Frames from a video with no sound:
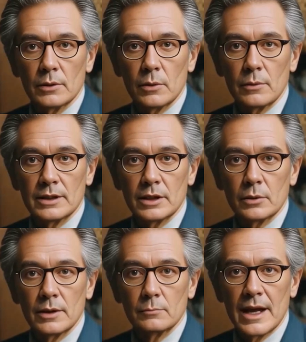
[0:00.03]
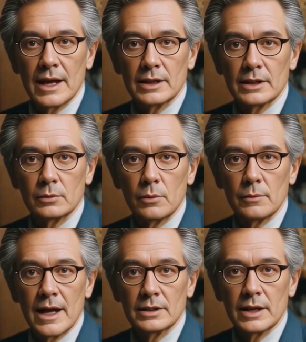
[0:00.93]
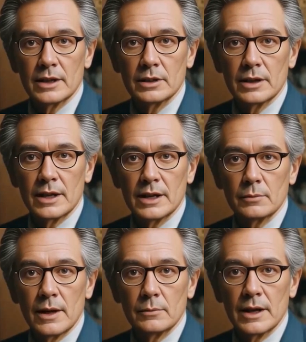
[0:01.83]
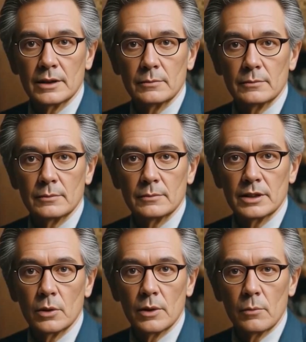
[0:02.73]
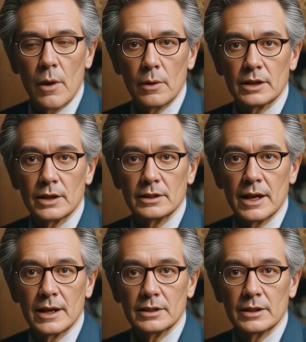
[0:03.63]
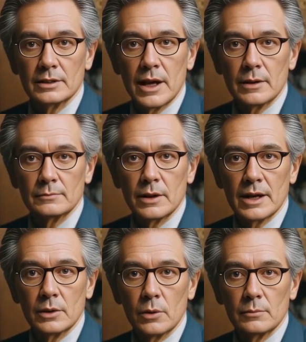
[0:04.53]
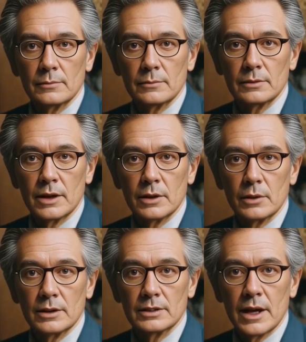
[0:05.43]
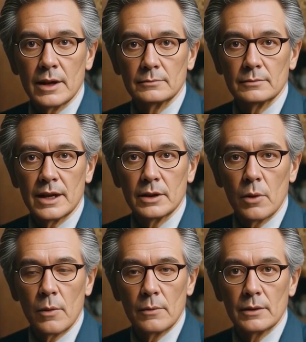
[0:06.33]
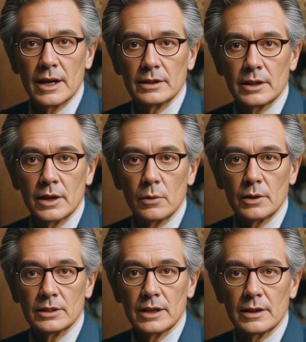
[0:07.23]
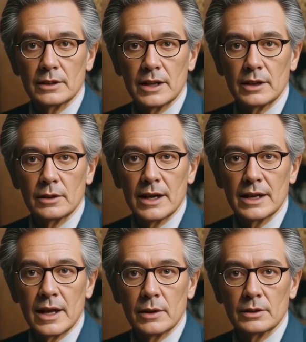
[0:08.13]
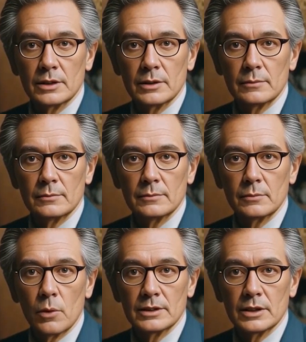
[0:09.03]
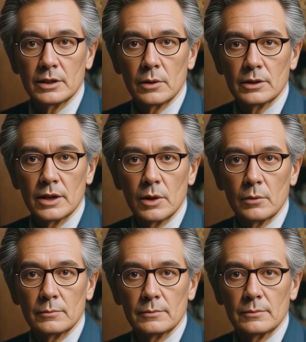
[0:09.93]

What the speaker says: only limit to your impact is your imagination and commitment. Tony Robbins' success is not final. Failure is not fatal. It is the courage to continue that counts. Winston Churchill.